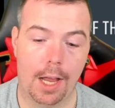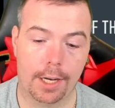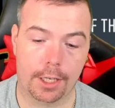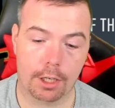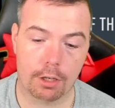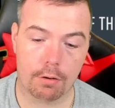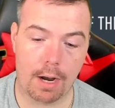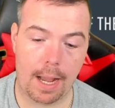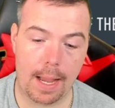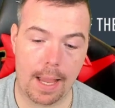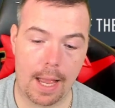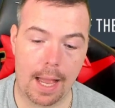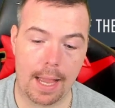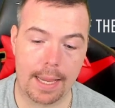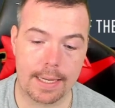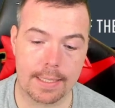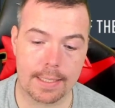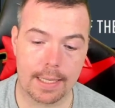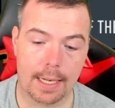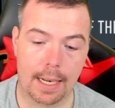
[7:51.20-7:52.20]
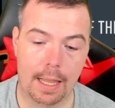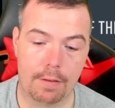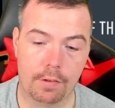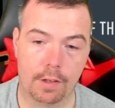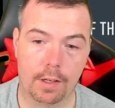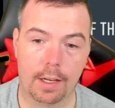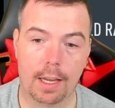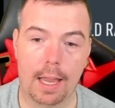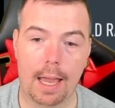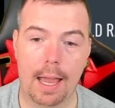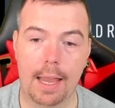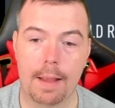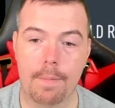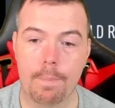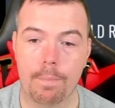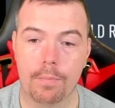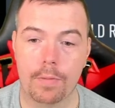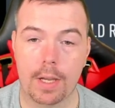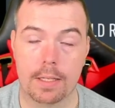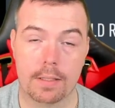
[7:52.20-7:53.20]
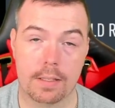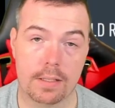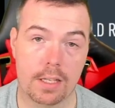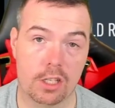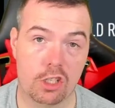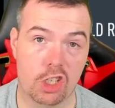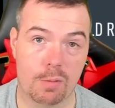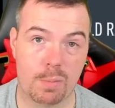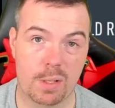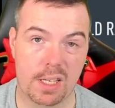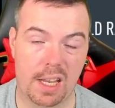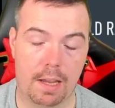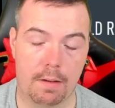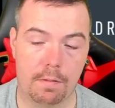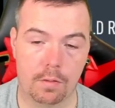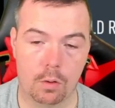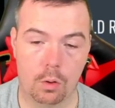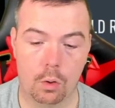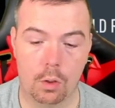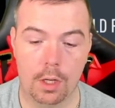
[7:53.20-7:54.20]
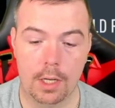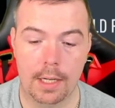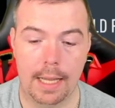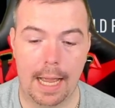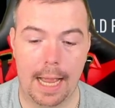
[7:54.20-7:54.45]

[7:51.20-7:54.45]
Correa is 11k. As I said, cheapest 84.